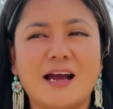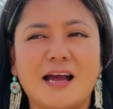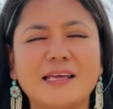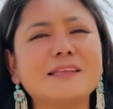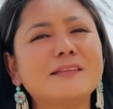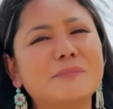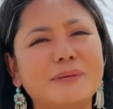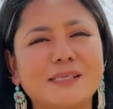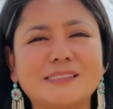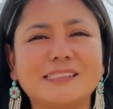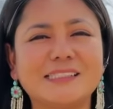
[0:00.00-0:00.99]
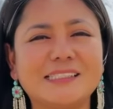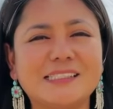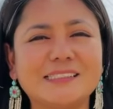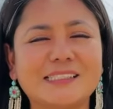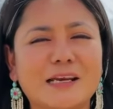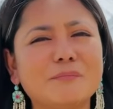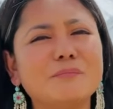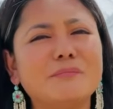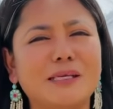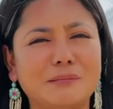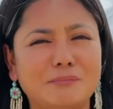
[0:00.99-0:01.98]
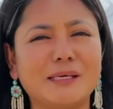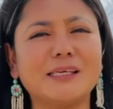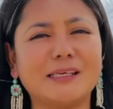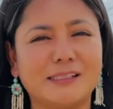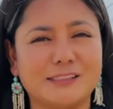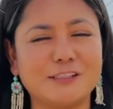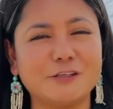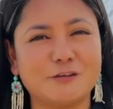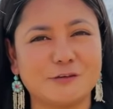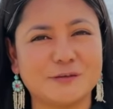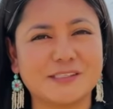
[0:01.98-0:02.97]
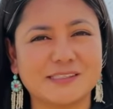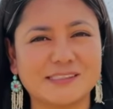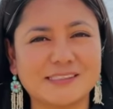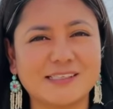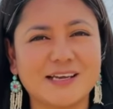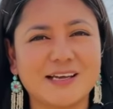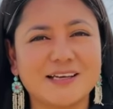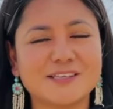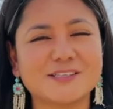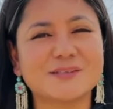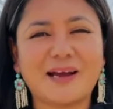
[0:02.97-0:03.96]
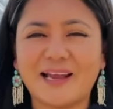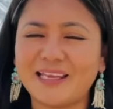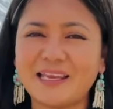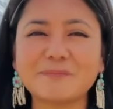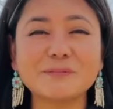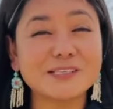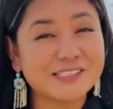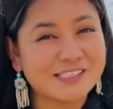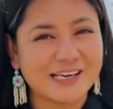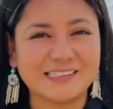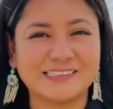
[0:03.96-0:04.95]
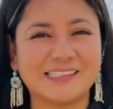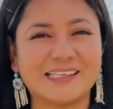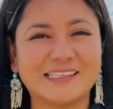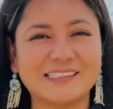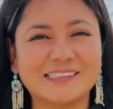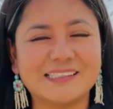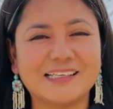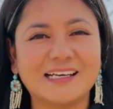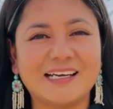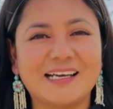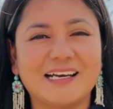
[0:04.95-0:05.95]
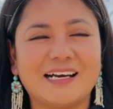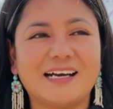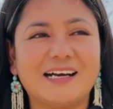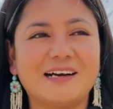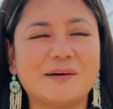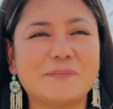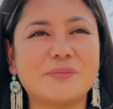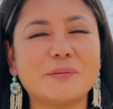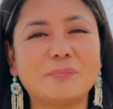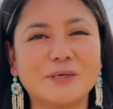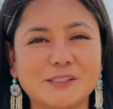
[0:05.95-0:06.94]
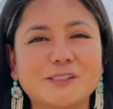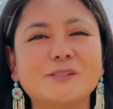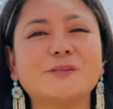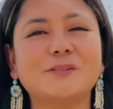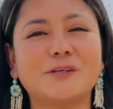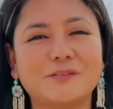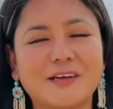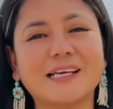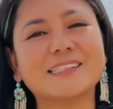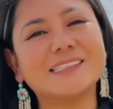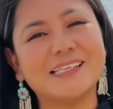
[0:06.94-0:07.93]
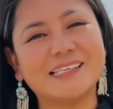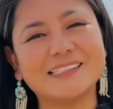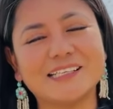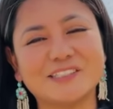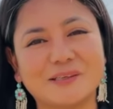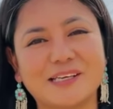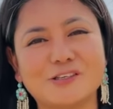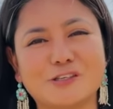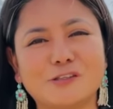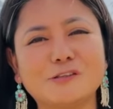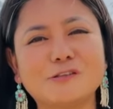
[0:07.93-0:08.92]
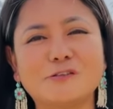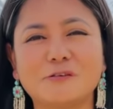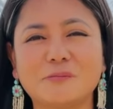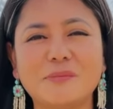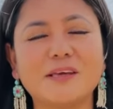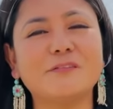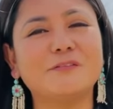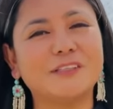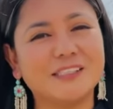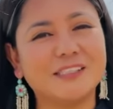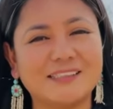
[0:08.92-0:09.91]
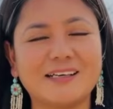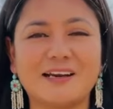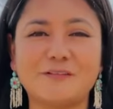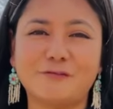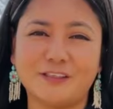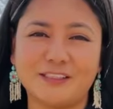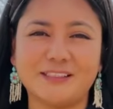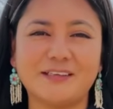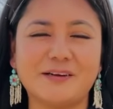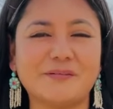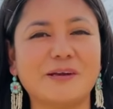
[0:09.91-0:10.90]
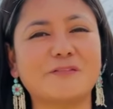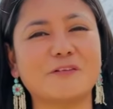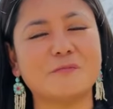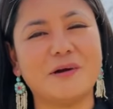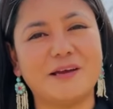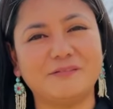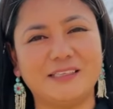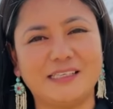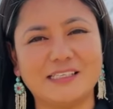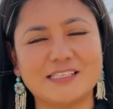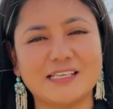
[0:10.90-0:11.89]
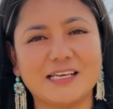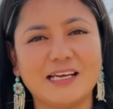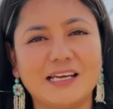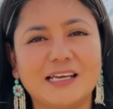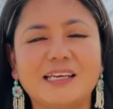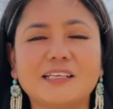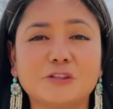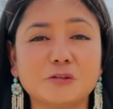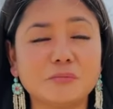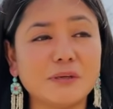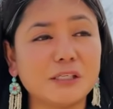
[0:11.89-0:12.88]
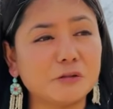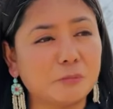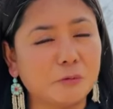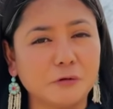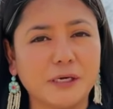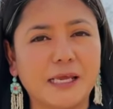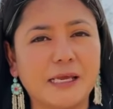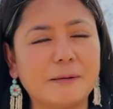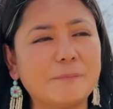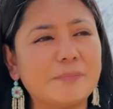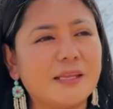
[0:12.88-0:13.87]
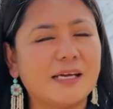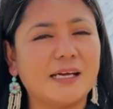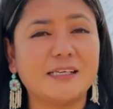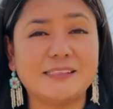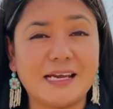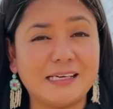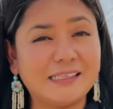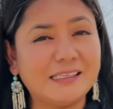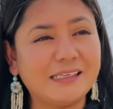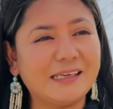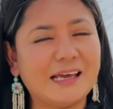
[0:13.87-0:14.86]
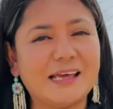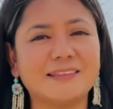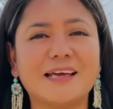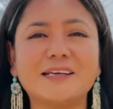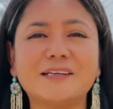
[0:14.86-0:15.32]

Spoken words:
in the big cities and in big institutions. So I kept chasing it. The pursuit of excellent education took me further and further away from my village. It took me to Pune, Delhi, and then